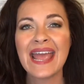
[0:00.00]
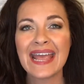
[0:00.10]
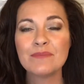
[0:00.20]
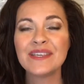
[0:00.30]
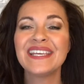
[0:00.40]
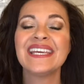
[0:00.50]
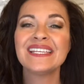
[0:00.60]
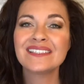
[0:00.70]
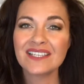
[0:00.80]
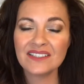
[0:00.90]
and
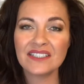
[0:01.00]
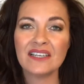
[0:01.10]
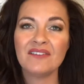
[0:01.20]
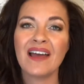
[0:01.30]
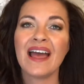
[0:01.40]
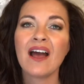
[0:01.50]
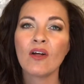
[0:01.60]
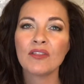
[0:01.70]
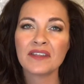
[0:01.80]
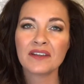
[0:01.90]
begin to live a
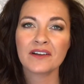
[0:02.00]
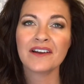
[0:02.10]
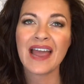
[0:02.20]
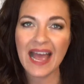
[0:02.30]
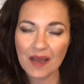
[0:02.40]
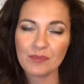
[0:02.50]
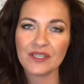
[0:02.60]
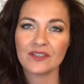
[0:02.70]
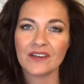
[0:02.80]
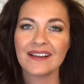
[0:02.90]
healthier, happier